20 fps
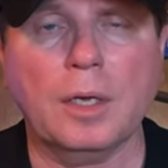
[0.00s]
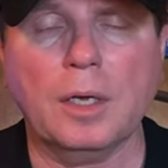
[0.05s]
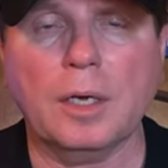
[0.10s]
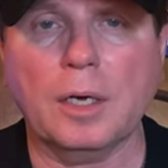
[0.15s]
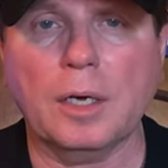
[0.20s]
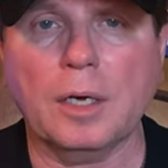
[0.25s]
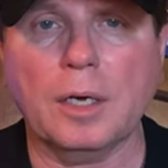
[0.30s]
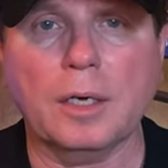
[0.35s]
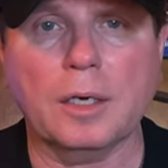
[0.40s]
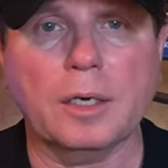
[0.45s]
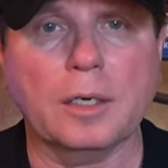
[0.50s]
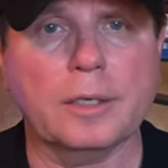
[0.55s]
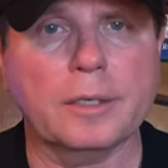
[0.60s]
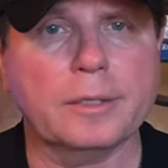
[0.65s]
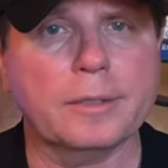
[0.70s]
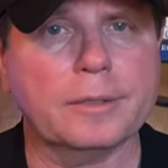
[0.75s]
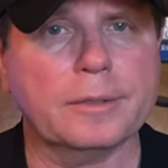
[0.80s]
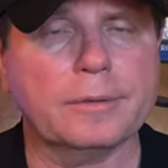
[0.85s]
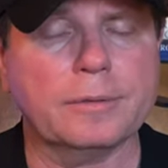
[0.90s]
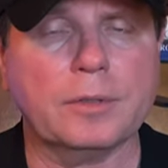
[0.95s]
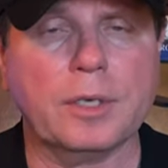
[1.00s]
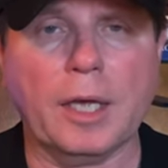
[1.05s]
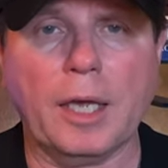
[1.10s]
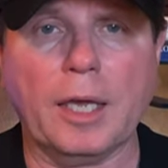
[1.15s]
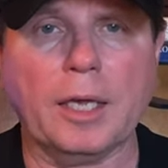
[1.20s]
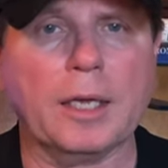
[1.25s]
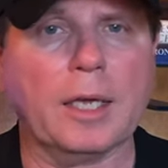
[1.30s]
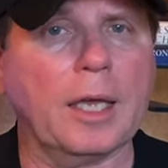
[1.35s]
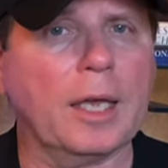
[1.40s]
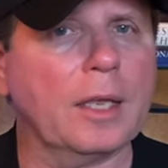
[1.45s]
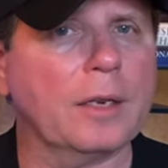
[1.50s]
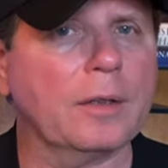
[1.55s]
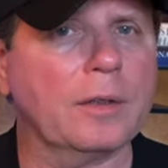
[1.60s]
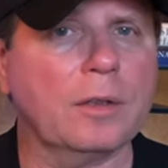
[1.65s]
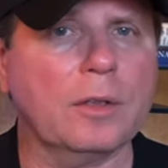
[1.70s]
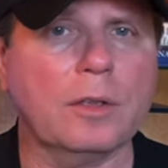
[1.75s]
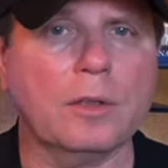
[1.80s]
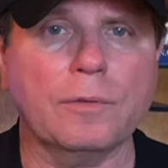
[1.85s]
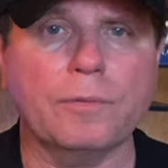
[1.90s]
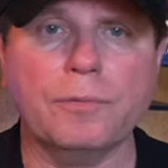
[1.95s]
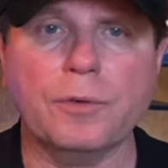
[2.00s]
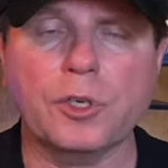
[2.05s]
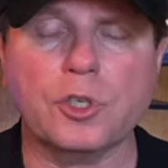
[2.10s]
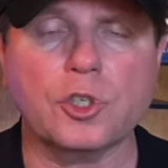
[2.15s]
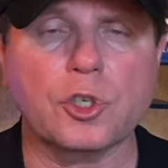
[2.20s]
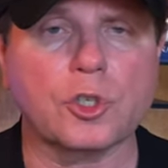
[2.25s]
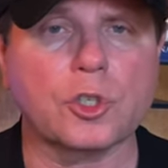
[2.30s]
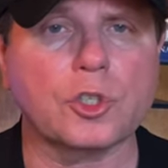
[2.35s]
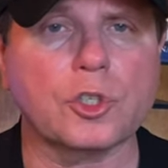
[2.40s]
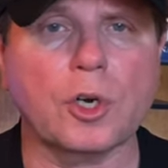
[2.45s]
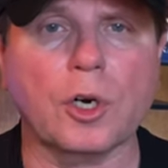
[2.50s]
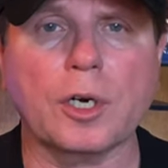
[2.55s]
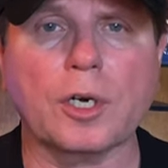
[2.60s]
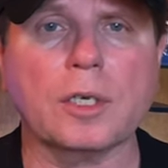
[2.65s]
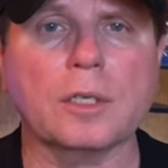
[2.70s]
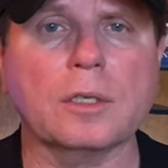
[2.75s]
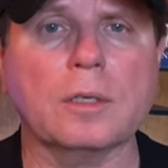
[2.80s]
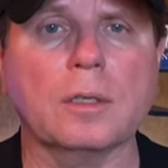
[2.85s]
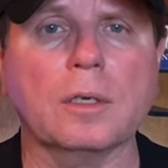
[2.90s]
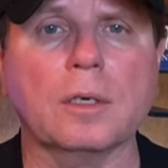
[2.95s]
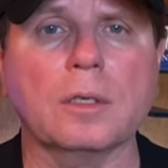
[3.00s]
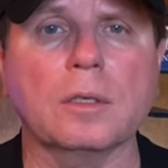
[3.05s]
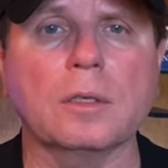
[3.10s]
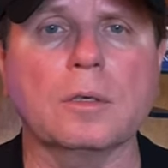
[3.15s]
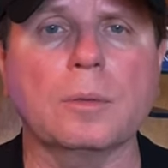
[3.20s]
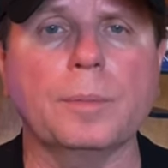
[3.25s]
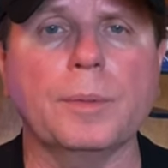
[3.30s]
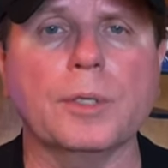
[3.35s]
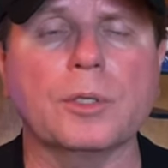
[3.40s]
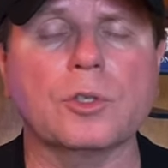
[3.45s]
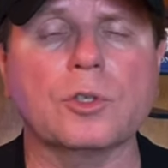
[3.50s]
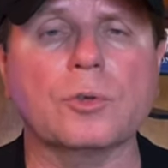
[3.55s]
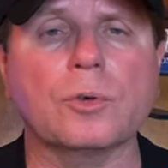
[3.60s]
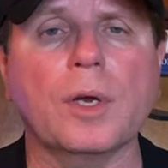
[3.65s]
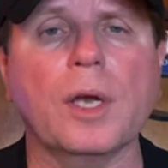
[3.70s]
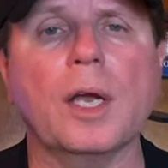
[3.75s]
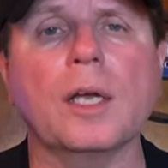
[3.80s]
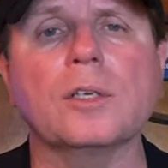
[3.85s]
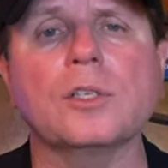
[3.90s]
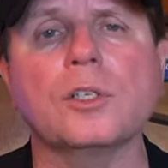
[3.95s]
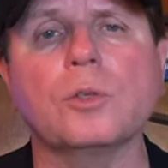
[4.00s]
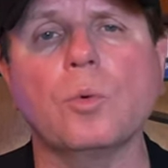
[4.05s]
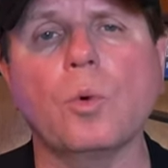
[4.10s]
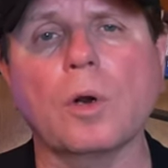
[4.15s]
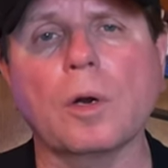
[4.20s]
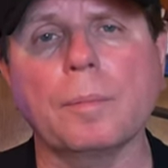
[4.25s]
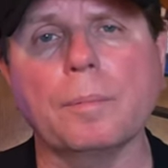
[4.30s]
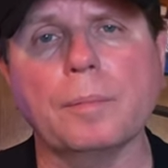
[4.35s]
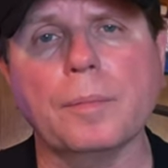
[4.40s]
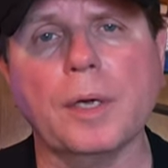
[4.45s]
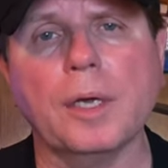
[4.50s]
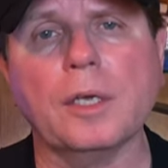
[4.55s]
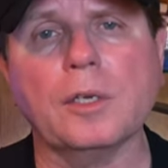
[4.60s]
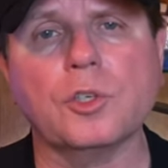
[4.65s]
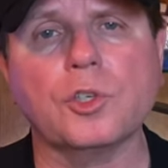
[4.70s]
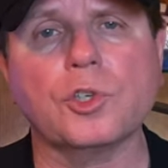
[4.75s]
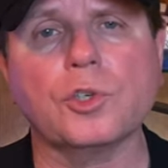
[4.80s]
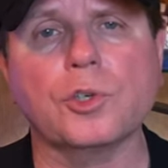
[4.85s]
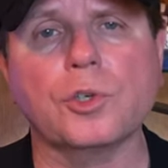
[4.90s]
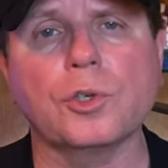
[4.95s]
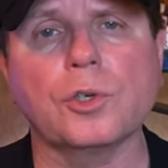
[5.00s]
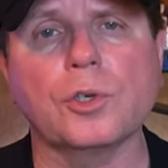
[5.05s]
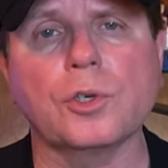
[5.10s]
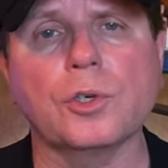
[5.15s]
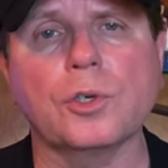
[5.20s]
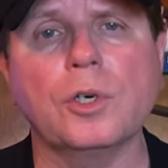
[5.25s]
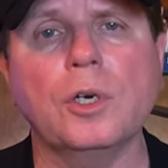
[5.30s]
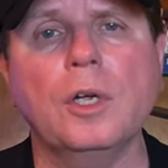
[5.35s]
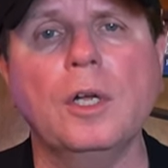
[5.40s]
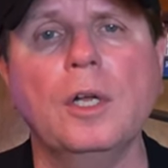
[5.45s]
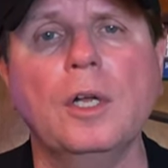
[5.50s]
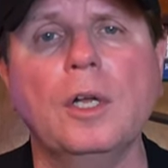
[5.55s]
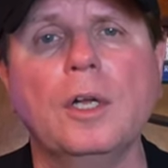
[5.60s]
uh, tank and the fish are starting to look a little bit stressed, you want to make sure